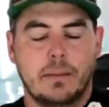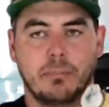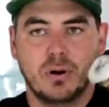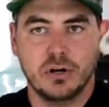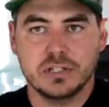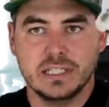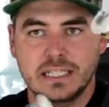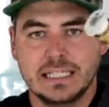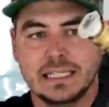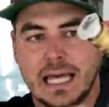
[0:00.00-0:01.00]
I
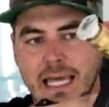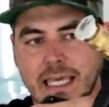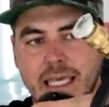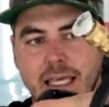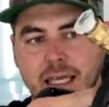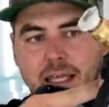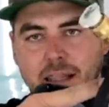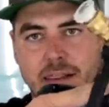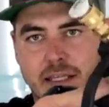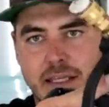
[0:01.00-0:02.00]
personally like
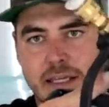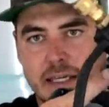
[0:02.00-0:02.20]
the